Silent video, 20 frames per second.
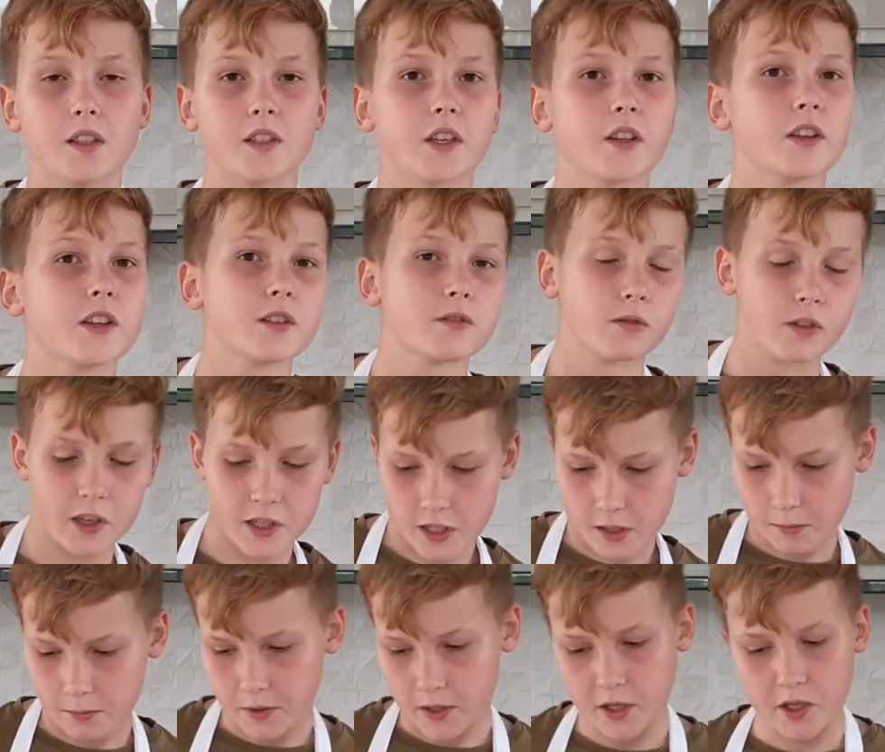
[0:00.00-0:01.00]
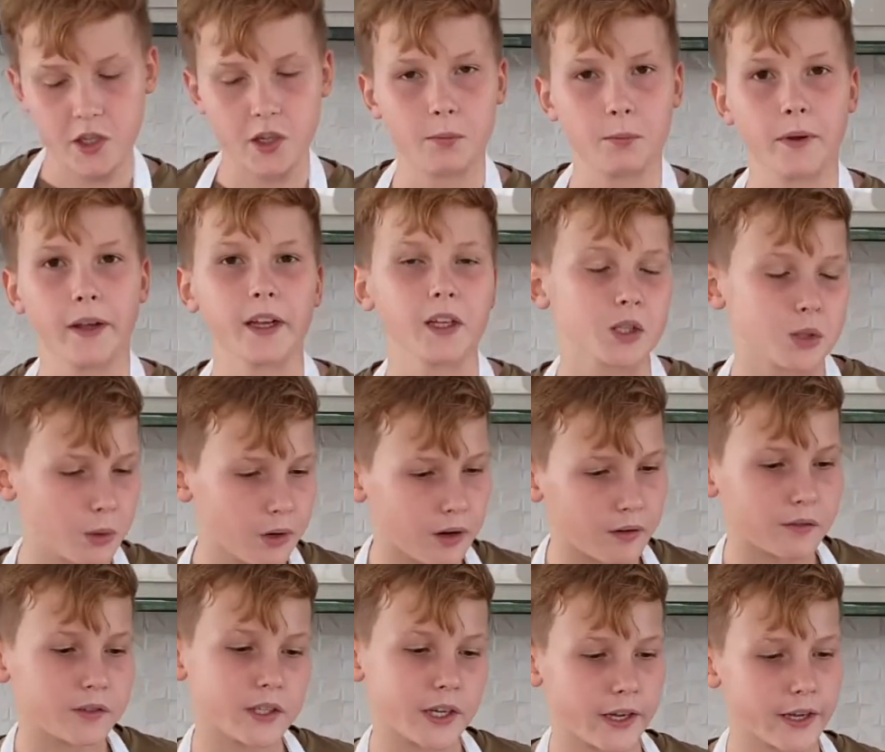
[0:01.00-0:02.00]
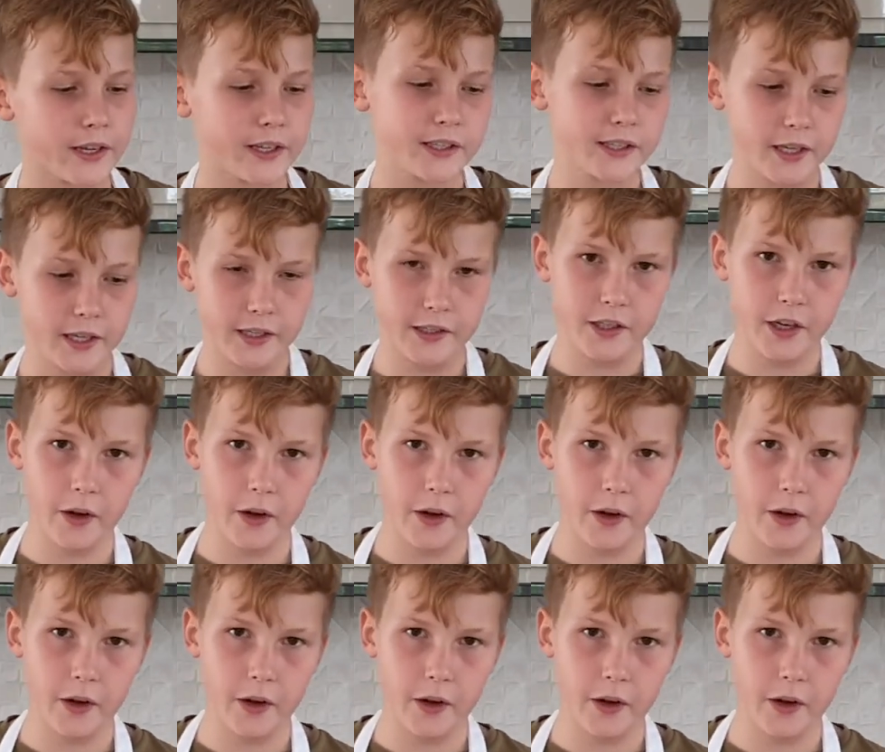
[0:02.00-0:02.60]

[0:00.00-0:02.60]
So this recipe should make 12 to 18